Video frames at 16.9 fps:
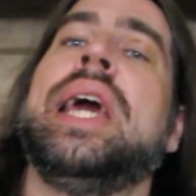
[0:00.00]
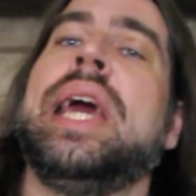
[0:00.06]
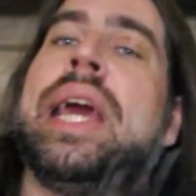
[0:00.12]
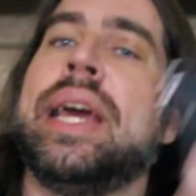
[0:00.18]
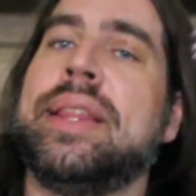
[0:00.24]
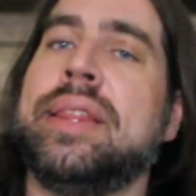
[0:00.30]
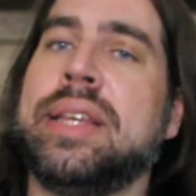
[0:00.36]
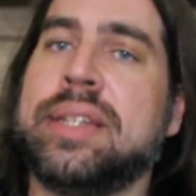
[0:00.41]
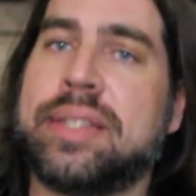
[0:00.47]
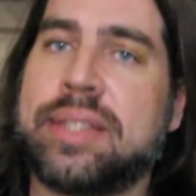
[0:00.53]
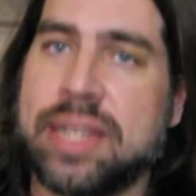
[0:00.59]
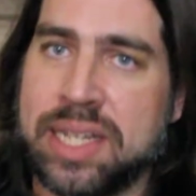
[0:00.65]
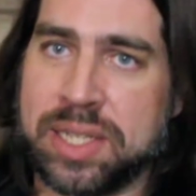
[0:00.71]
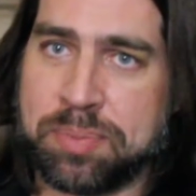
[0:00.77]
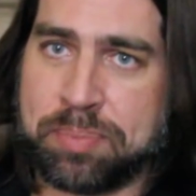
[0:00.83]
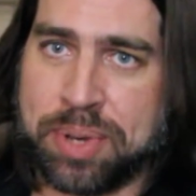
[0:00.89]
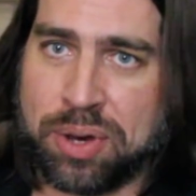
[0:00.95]
and these
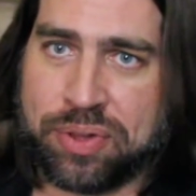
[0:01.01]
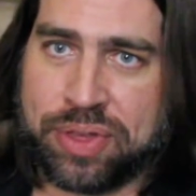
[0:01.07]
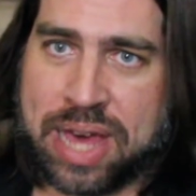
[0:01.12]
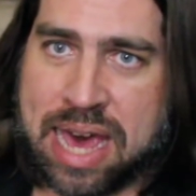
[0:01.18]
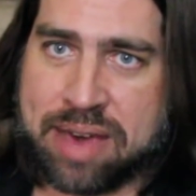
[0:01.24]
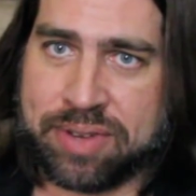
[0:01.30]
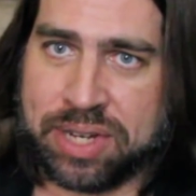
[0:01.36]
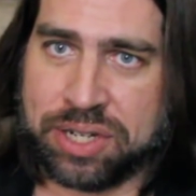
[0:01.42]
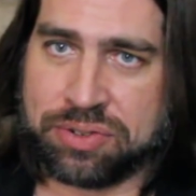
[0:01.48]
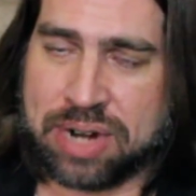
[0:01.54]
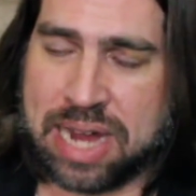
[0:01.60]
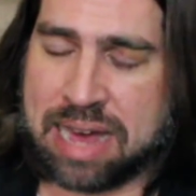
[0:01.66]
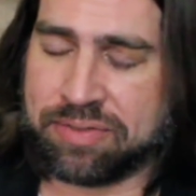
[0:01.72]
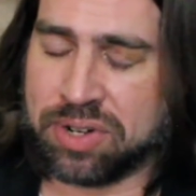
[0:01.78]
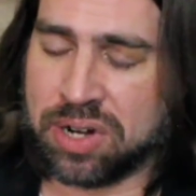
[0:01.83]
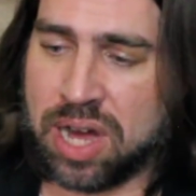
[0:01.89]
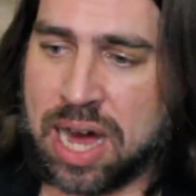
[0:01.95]
things both having
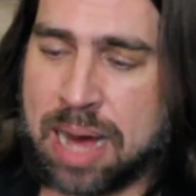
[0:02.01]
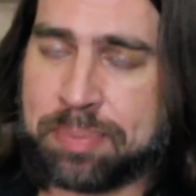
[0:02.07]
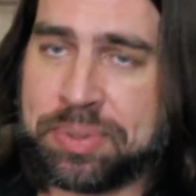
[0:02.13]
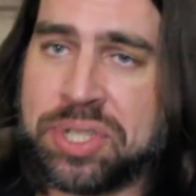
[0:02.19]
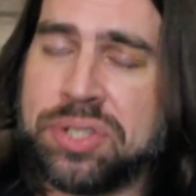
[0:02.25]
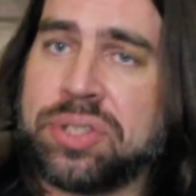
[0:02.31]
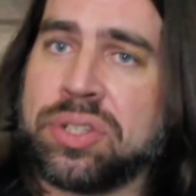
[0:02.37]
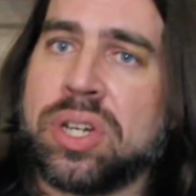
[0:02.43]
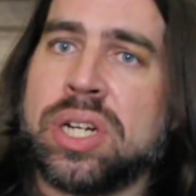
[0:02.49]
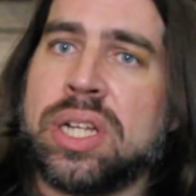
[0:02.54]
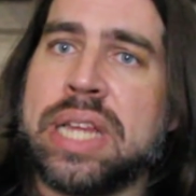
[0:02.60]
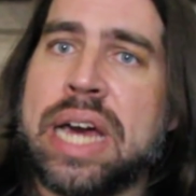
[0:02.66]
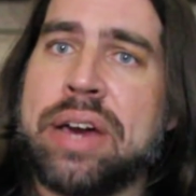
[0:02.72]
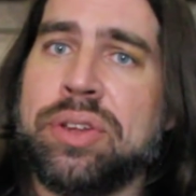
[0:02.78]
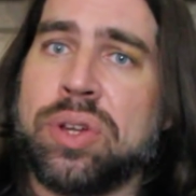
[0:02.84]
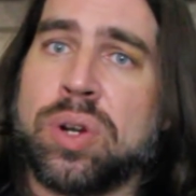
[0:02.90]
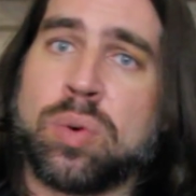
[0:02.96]
driver options are going to
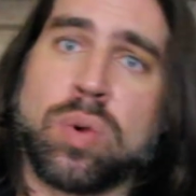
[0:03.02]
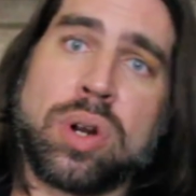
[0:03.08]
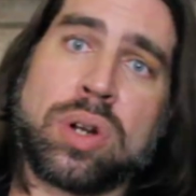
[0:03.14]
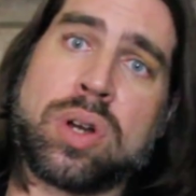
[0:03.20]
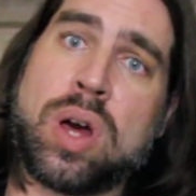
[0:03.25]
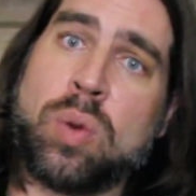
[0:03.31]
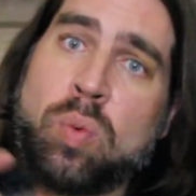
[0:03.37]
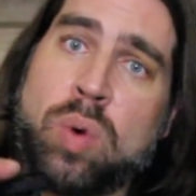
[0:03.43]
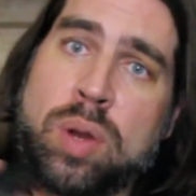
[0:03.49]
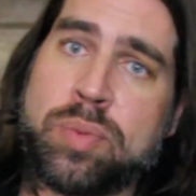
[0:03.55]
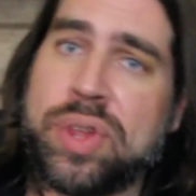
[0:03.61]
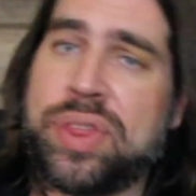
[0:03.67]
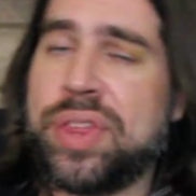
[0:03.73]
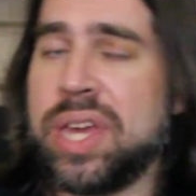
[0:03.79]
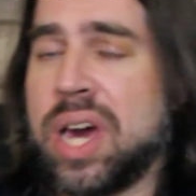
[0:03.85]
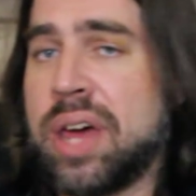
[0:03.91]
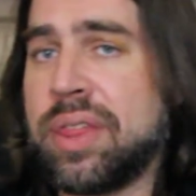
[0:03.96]
allow you to work on one
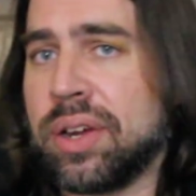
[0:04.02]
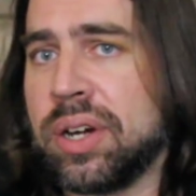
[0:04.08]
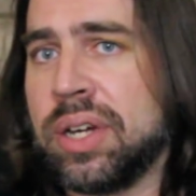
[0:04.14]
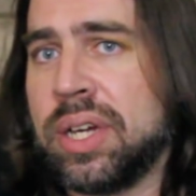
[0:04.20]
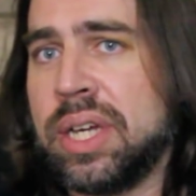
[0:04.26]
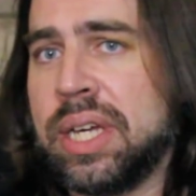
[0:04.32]
with the other.